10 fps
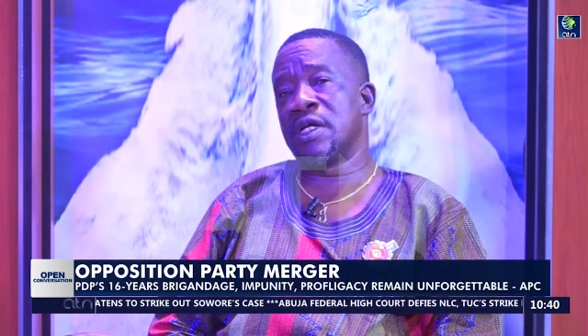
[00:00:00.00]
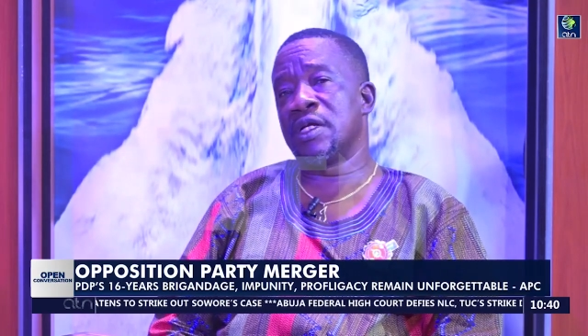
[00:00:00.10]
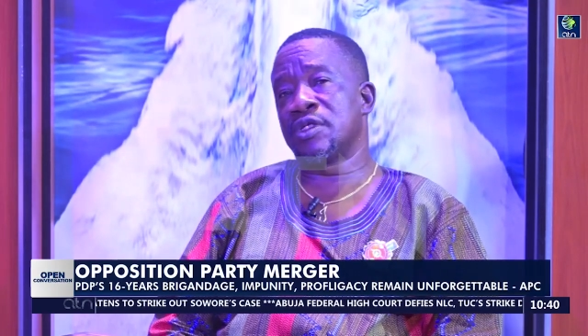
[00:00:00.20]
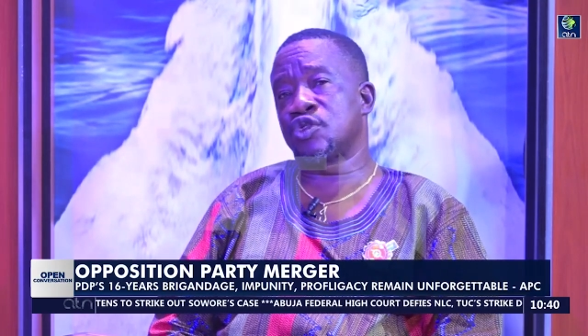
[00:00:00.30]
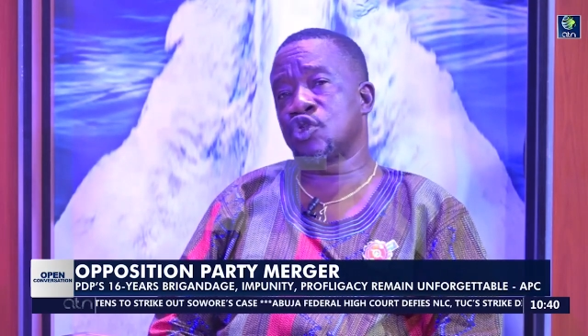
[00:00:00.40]

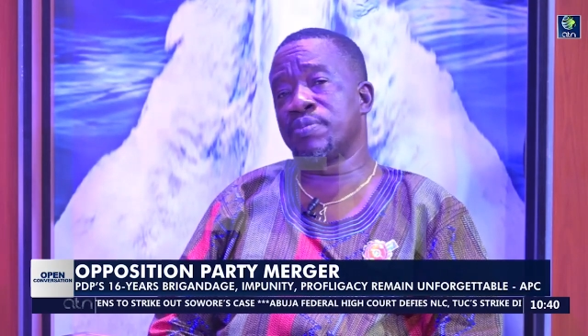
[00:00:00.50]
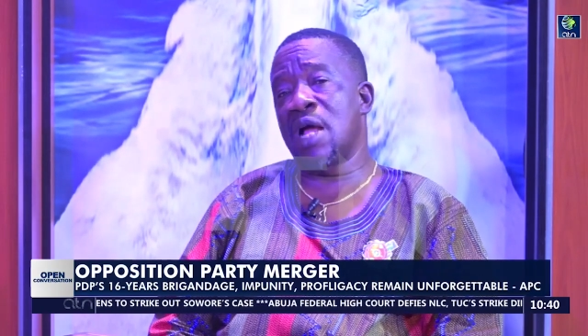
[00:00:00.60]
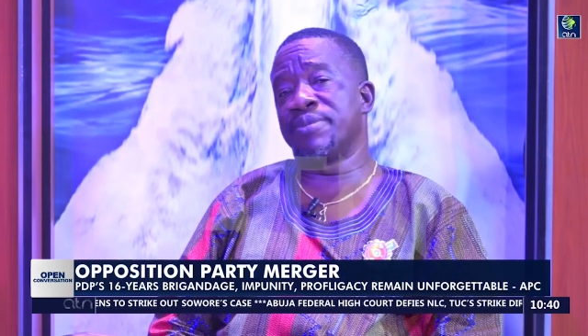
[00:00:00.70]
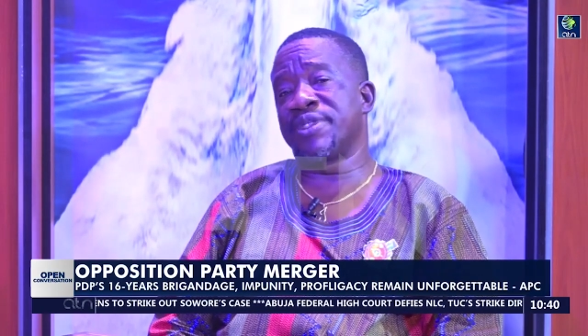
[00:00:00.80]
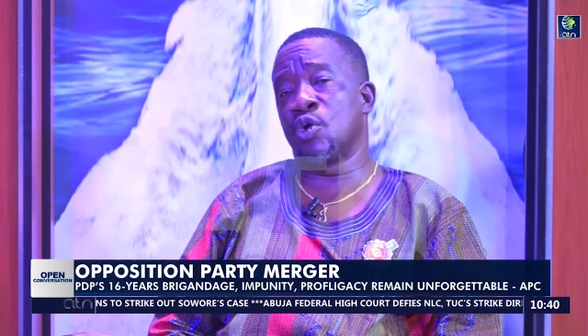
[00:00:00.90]

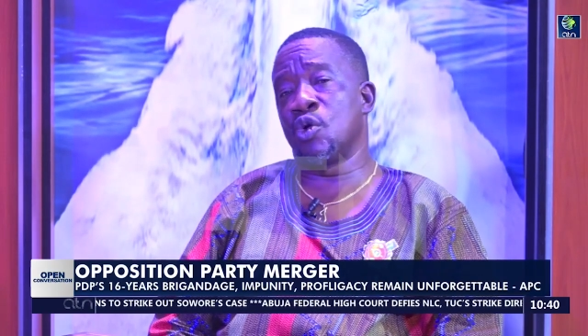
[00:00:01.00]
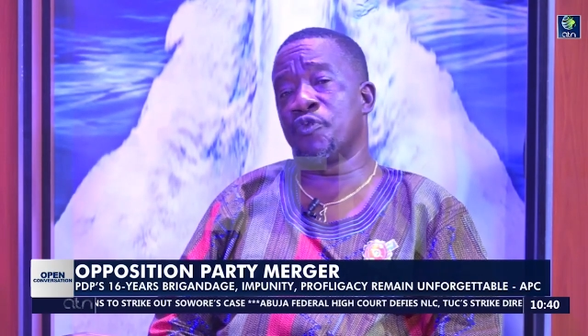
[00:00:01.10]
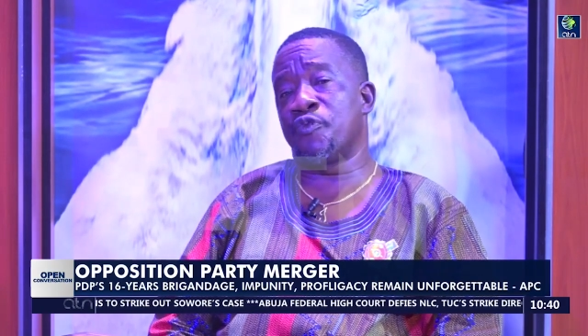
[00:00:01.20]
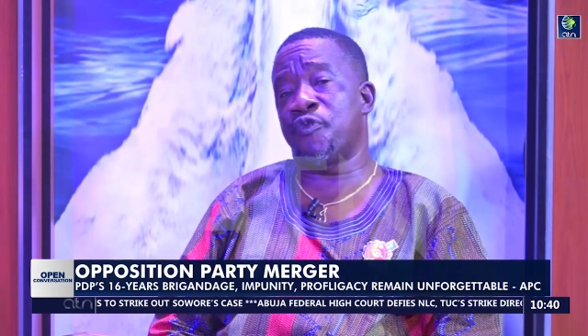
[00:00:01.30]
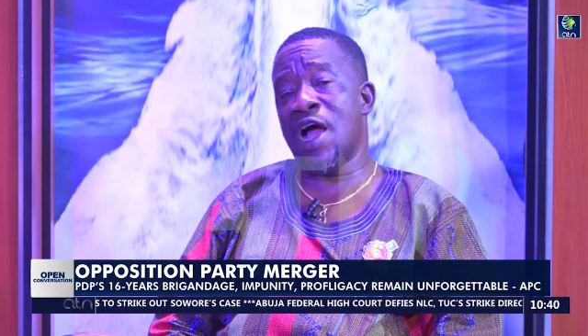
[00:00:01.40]
Sometimes ago,
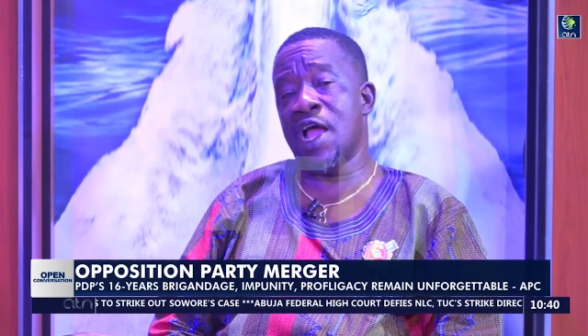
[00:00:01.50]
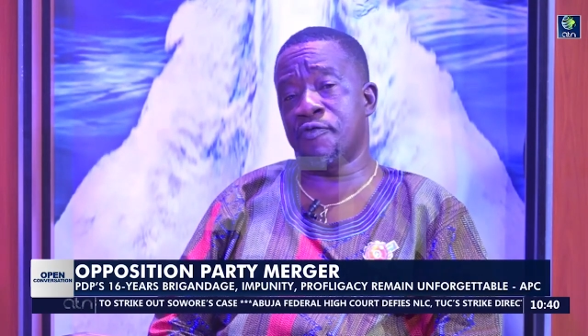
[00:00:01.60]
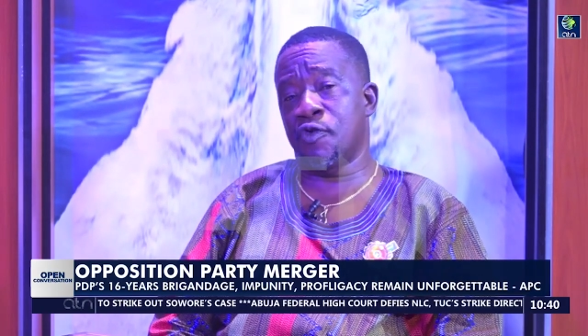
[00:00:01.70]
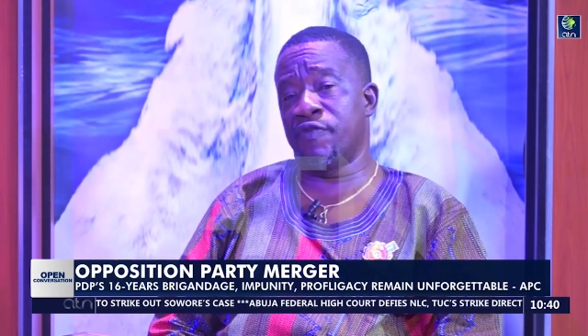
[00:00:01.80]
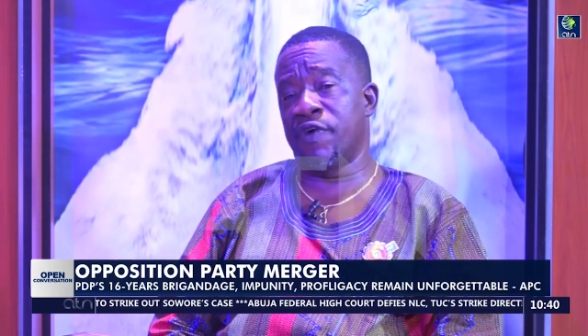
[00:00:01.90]

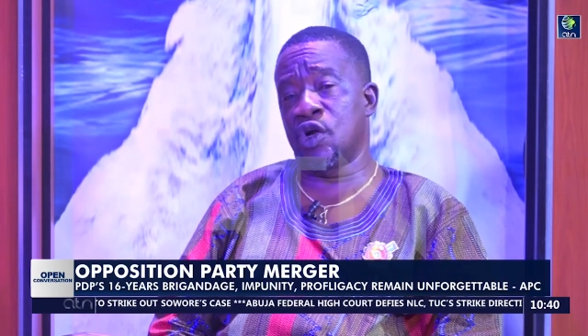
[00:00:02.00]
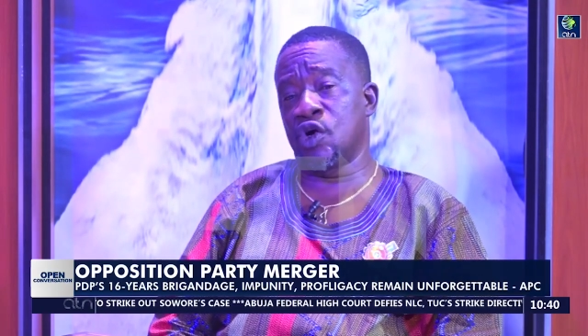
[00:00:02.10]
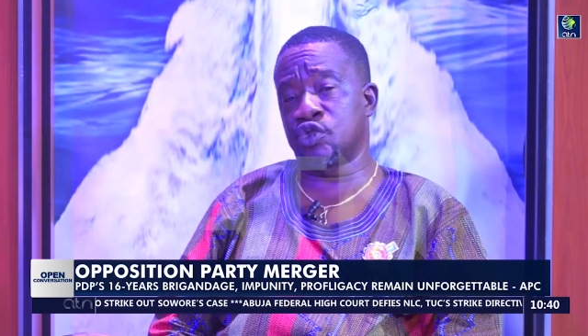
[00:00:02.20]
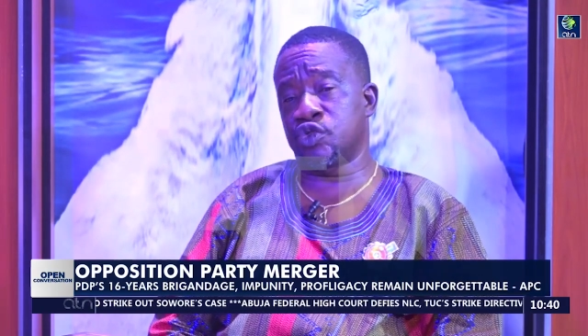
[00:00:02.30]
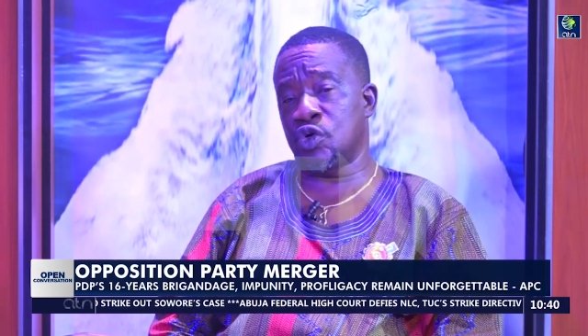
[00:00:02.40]
5
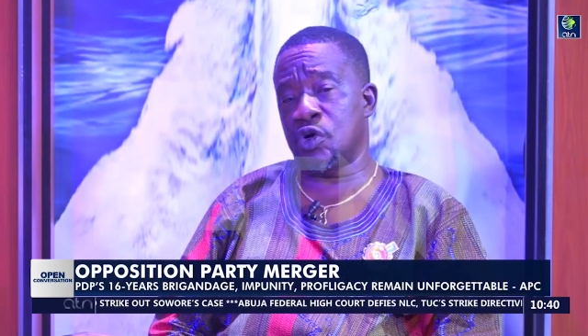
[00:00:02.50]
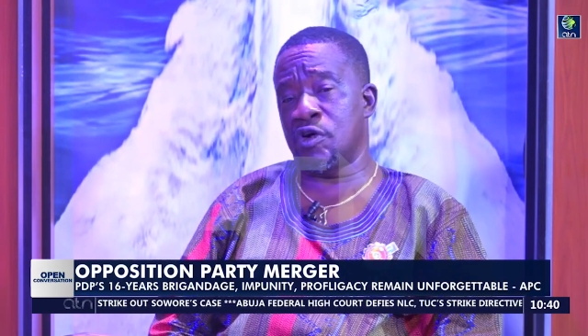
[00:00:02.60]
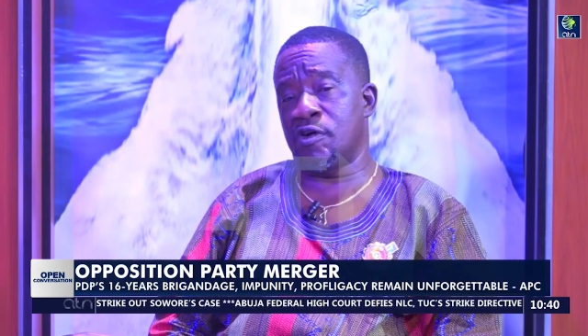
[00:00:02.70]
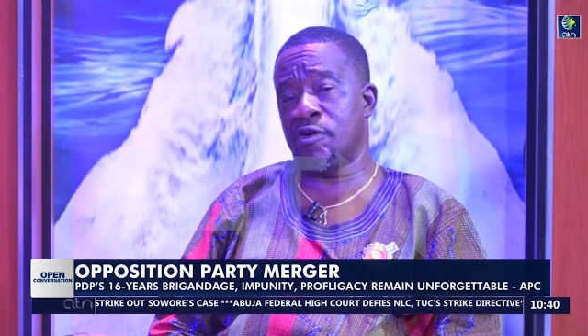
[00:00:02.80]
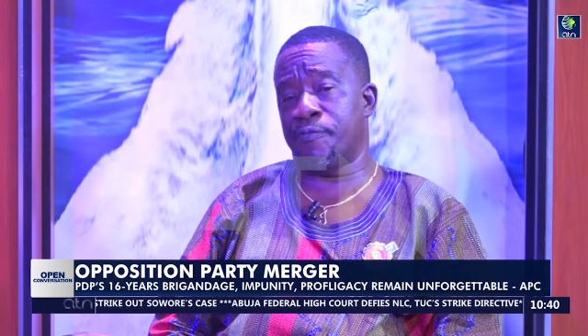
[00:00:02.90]
governors
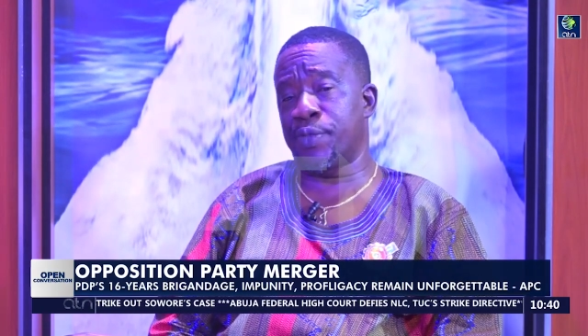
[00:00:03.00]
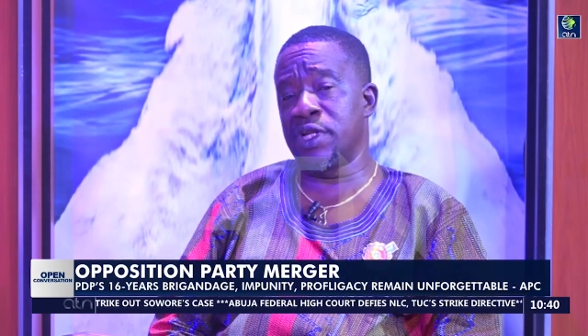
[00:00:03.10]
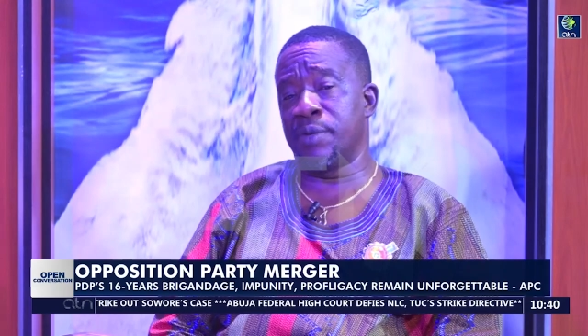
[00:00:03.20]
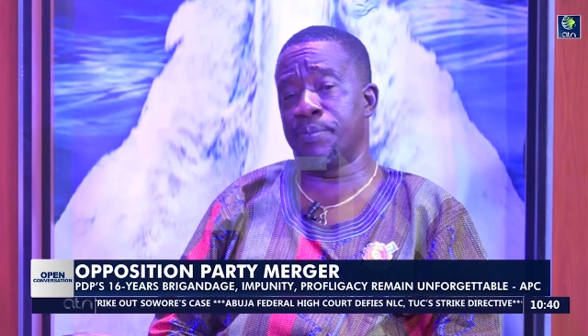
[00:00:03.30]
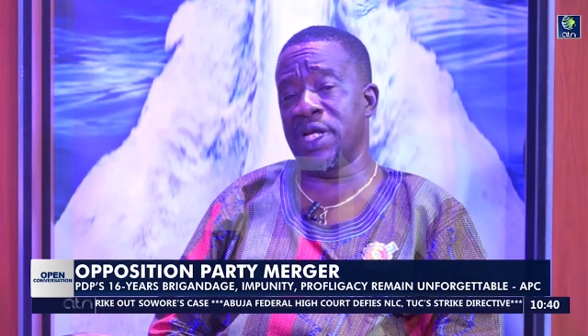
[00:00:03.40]
of
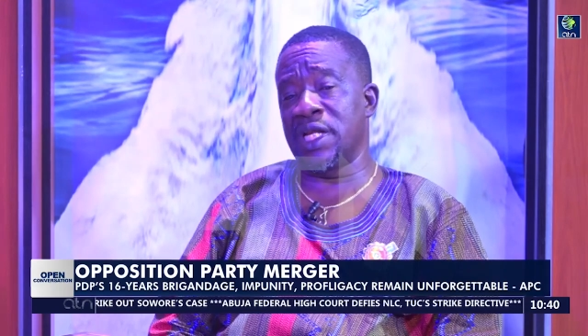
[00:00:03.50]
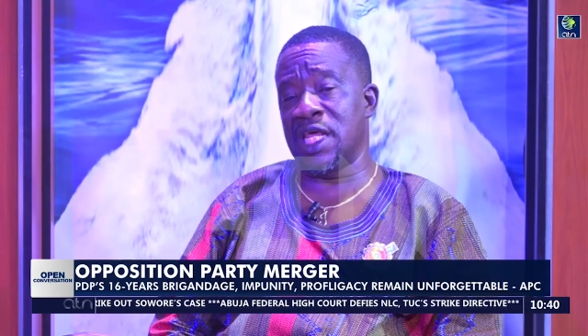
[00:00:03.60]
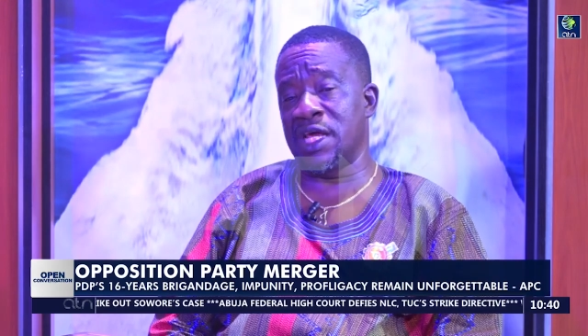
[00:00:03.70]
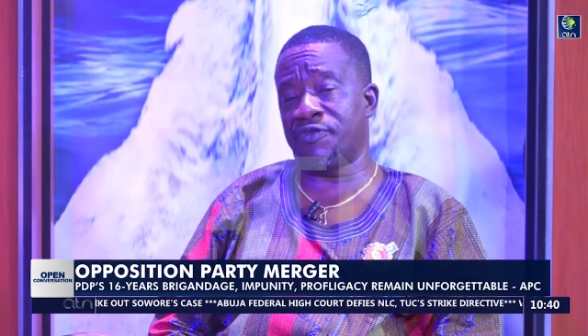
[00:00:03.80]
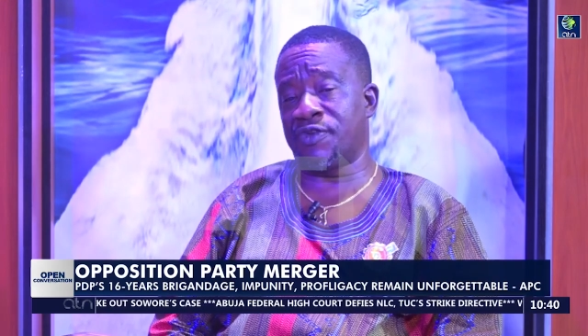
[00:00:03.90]
PDP
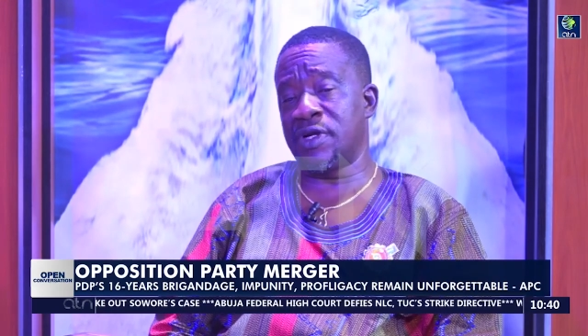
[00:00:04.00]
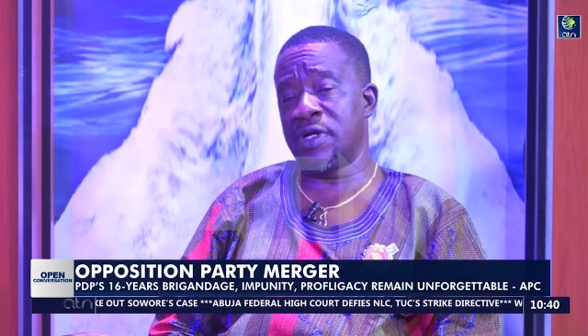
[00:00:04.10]
left